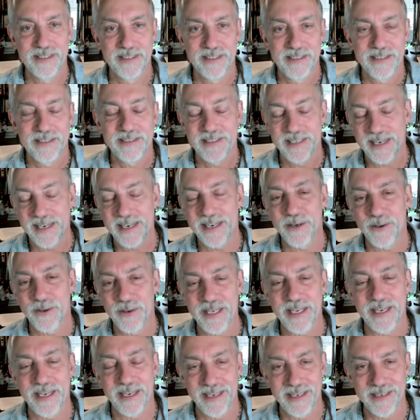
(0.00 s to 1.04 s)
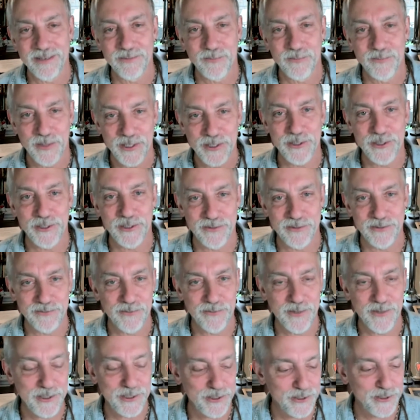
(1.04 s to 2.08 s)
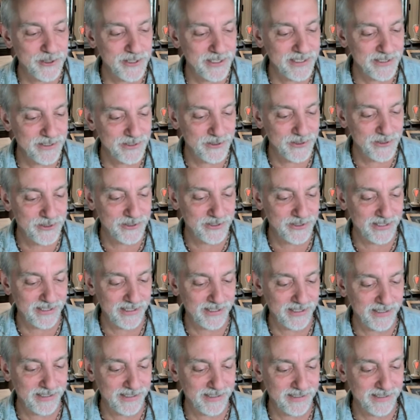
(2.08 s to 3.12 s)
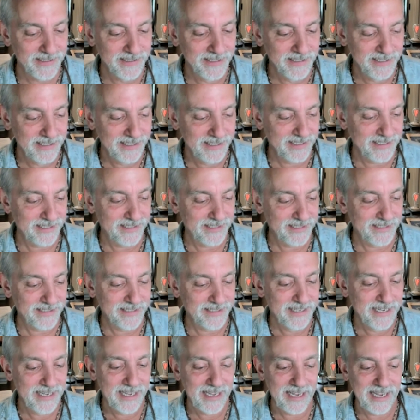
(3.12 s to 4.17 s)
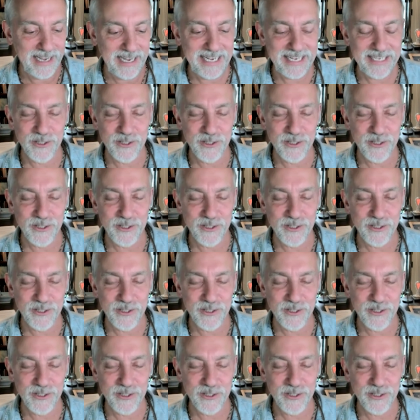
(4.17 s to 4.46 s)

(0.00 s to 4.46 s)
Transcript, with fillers: yeah, okay, Richard, Richard is uh, uh, as